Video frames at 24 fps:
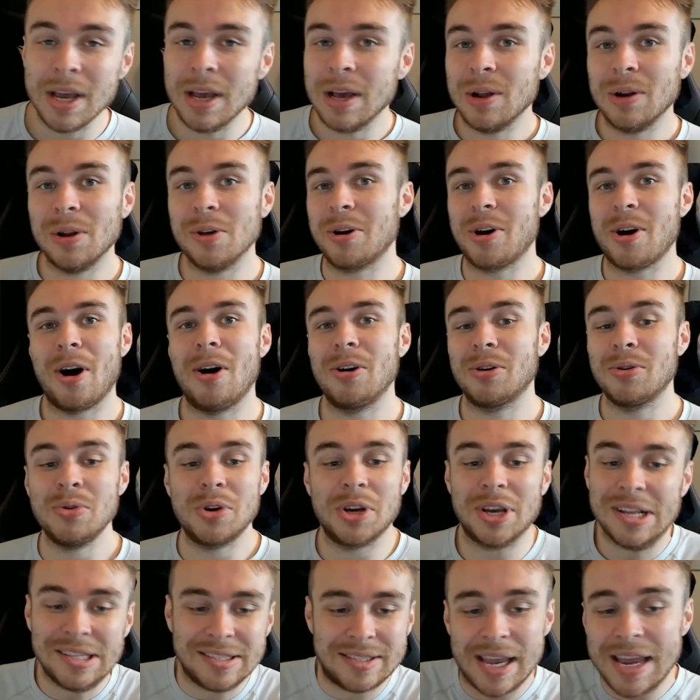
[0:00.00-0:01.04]
Lukaku
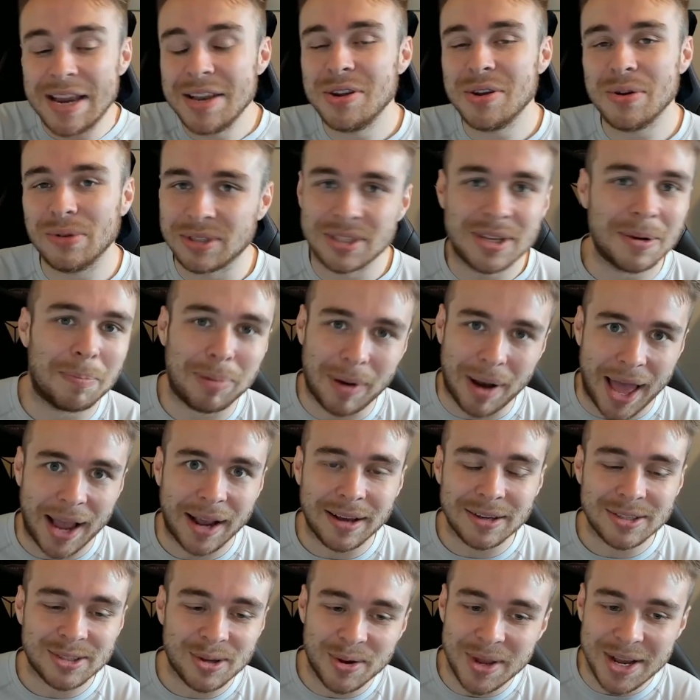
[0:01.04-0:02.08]
continues to
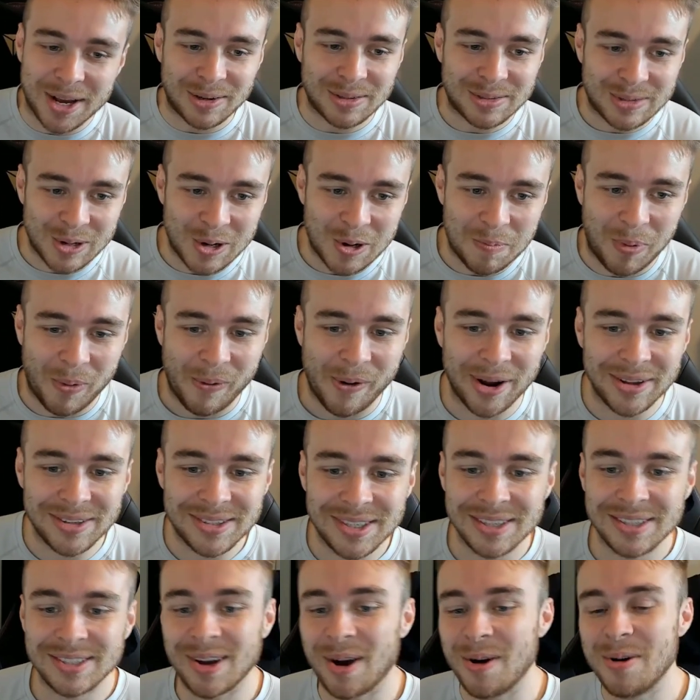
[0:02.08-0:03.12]
blank, so he got 2 points.
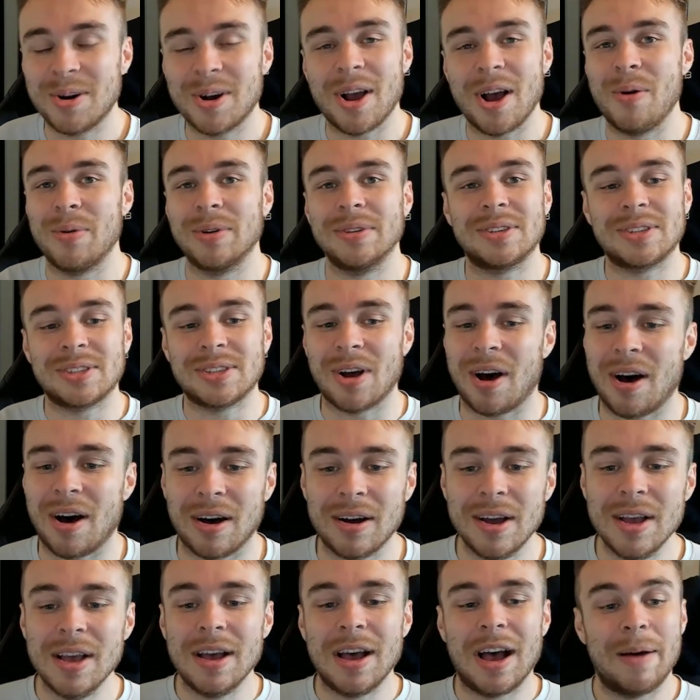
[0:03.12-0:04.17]
Sissoko and Sarr,
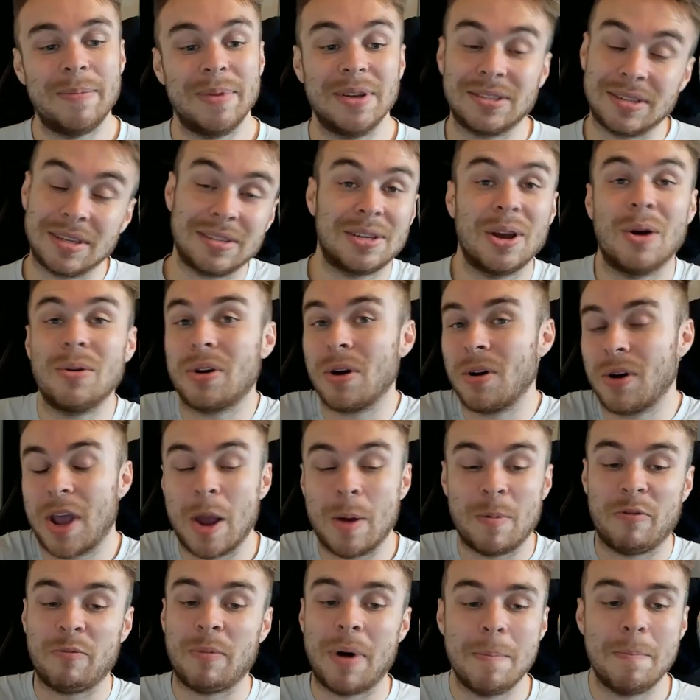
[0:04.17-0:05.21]
Sissoko came
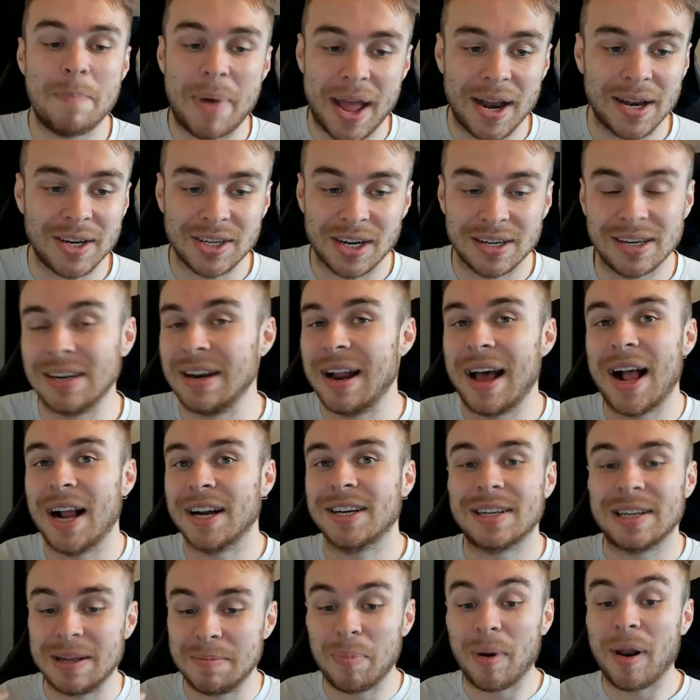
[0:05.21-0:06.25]
off my bench. I didn't
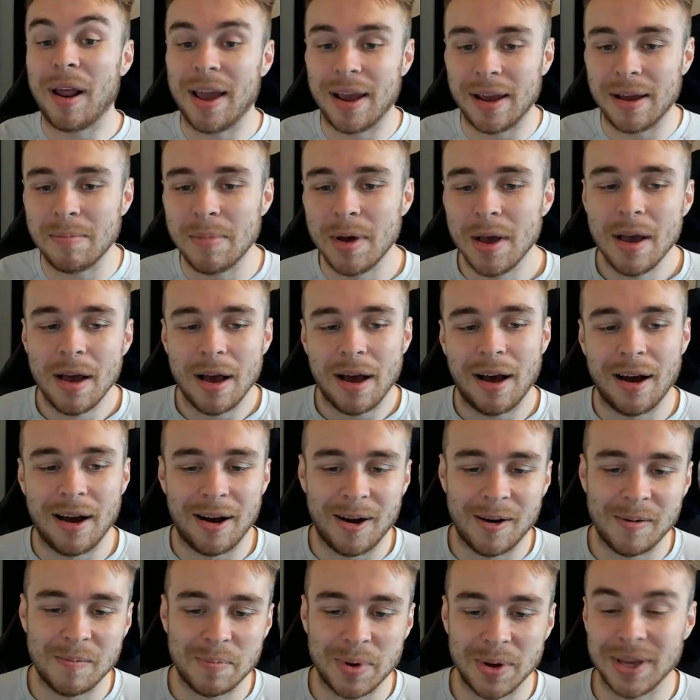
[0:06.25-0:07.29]
actually play him,
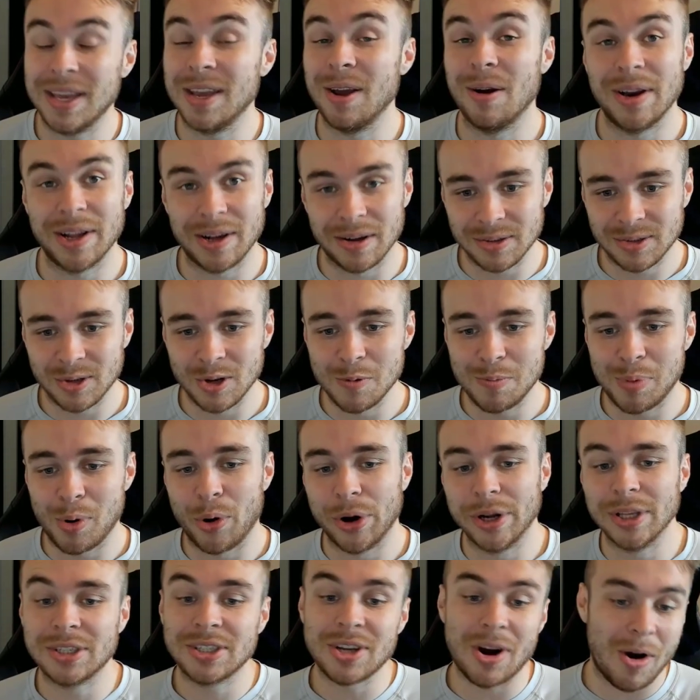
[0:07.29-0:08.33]
but he only got 2
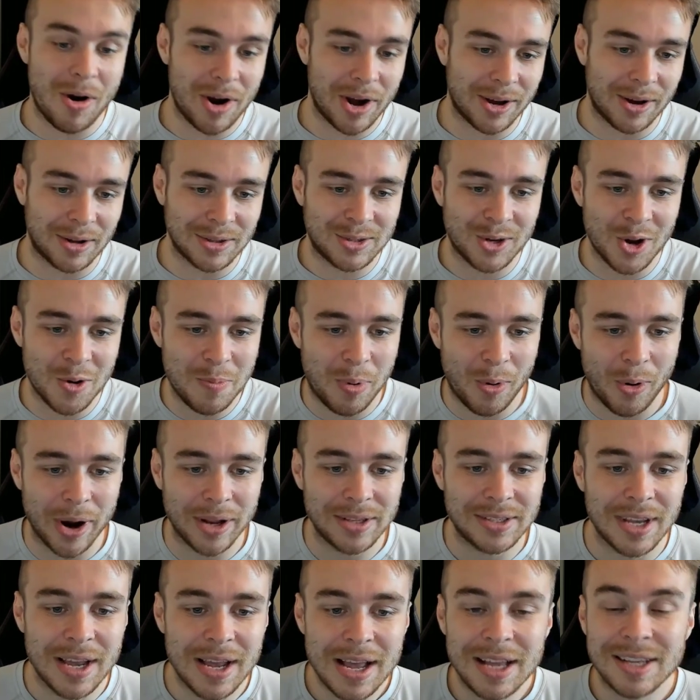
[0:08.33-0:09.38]
points. Sarr only got 2
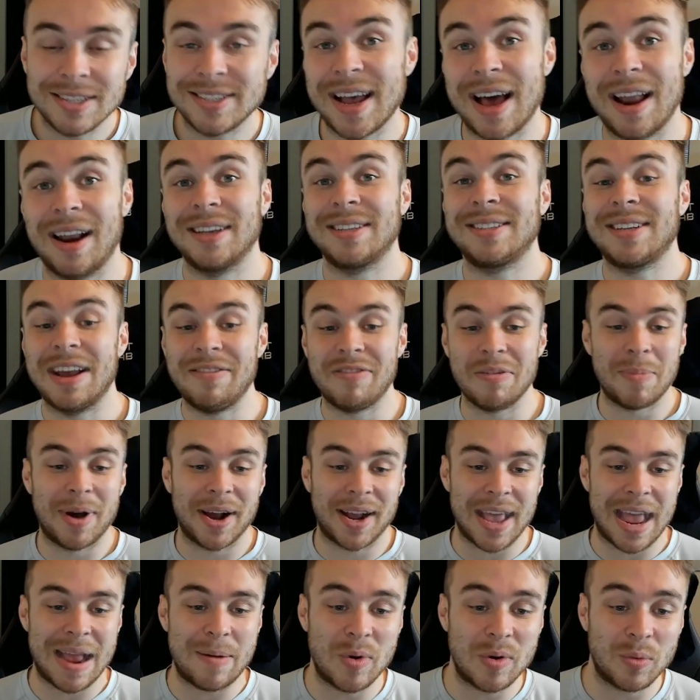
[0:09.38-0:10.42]
points. Salah saving my
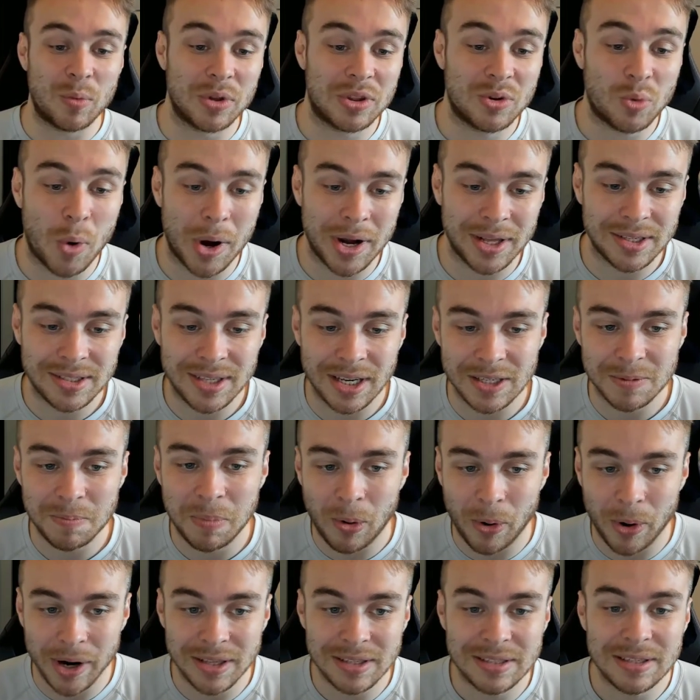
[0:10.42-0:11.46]
game week with 26
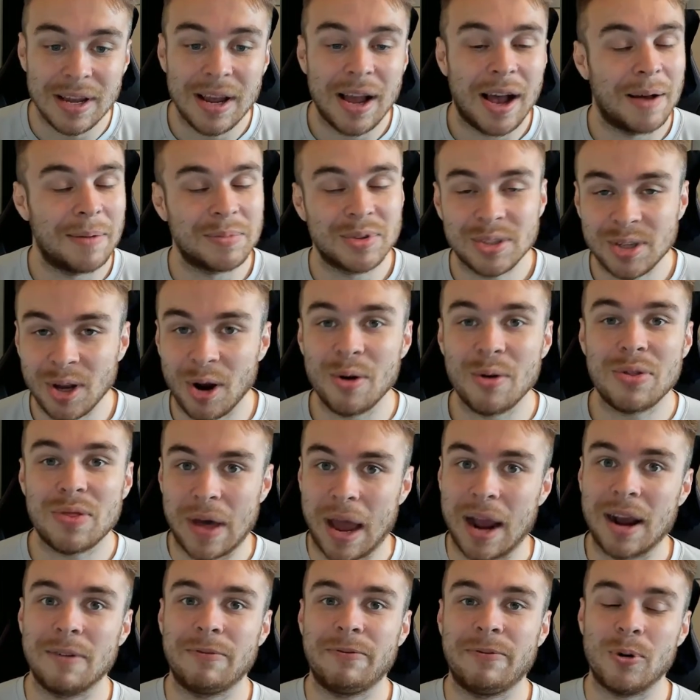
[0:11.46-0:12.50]
points. I'm so
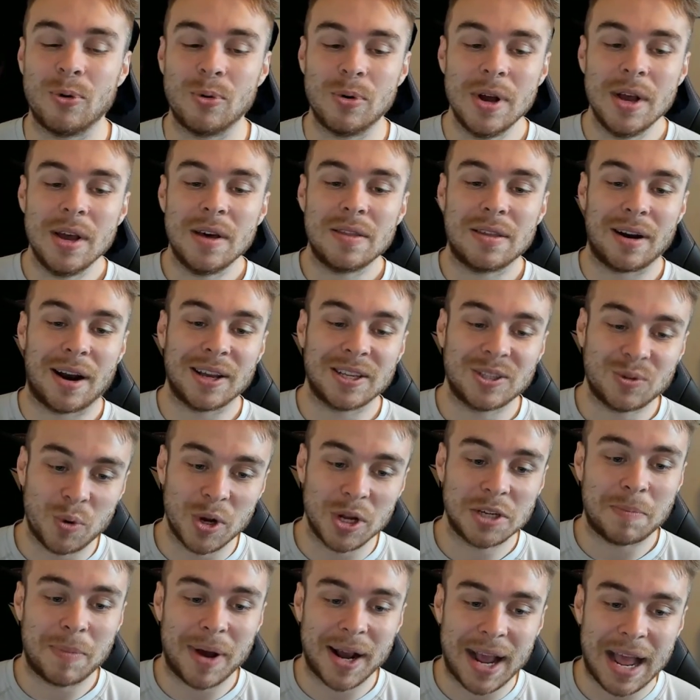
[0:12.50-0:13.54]
thankful that I
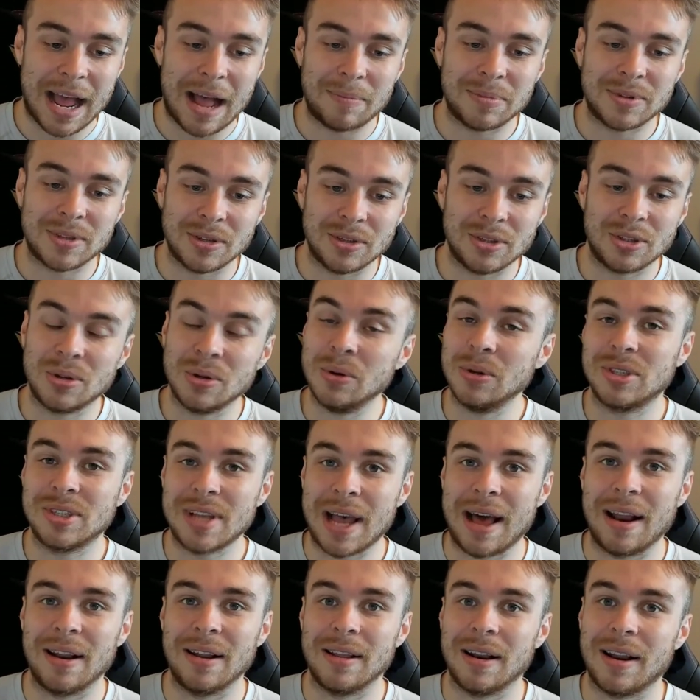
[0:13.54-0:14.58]
switched my captain to
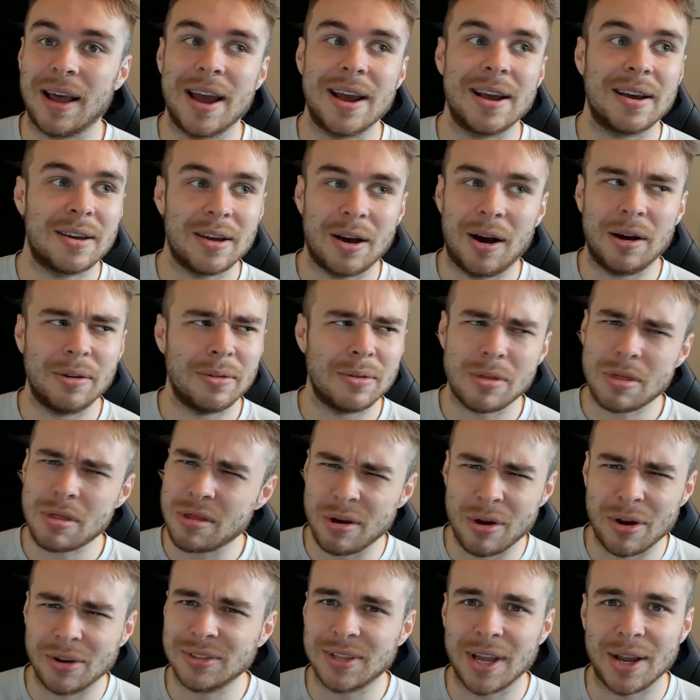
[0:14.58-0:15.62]
Salah like on
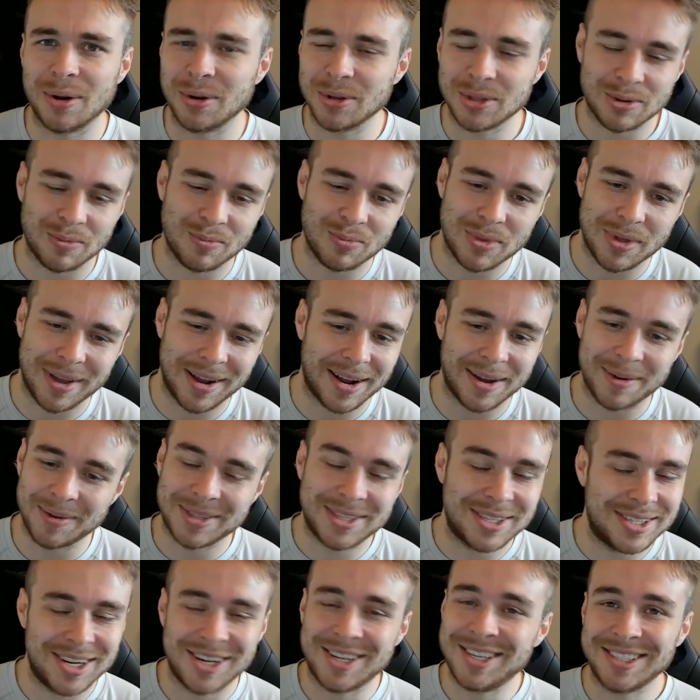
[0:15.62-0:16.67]
Thursday or something. I
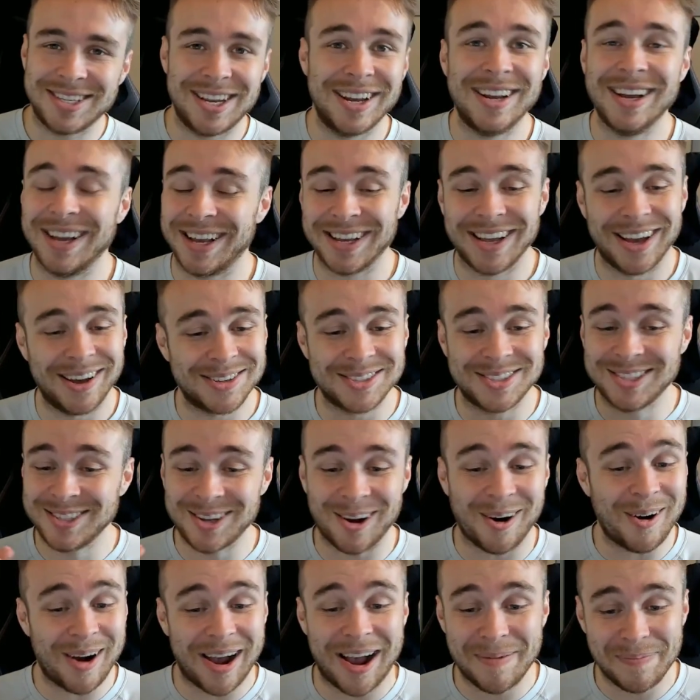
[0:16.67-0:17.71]
was
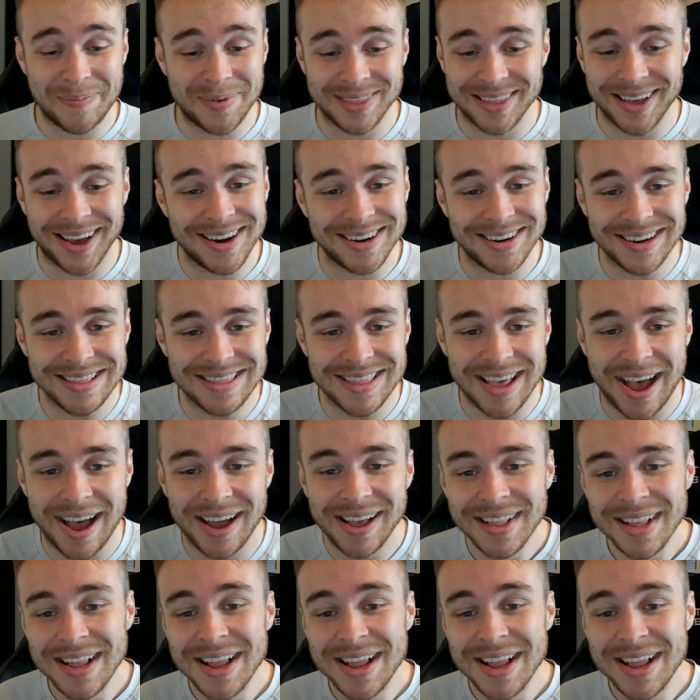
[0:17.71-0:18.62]
so happy that I did that.